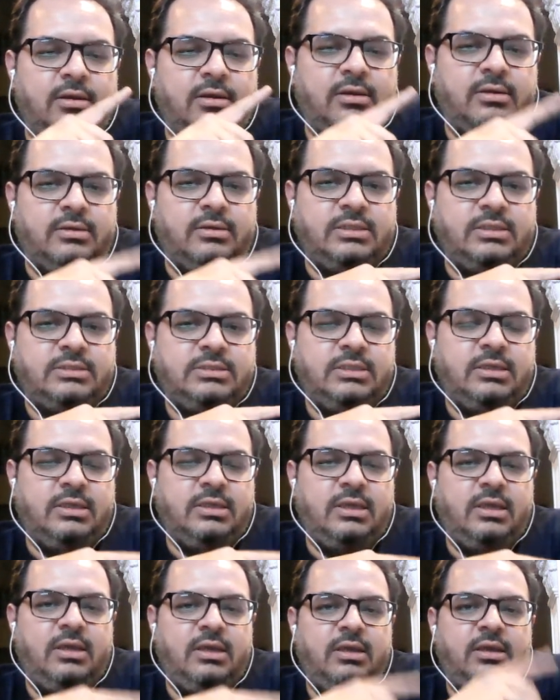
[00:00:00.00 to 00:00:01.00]

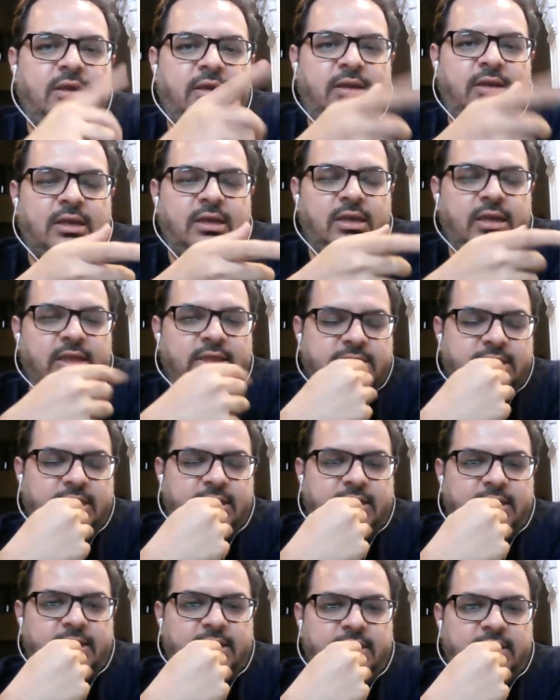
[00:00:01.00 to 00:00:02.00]
TCK in an
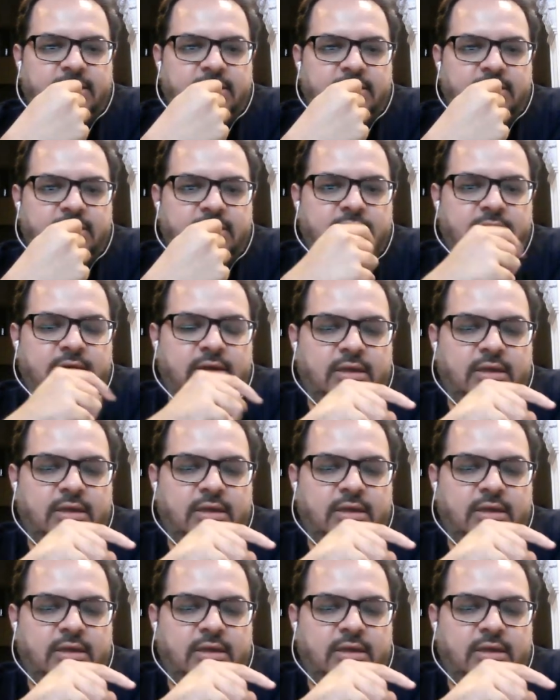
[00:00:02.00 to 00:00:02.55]
LXD container.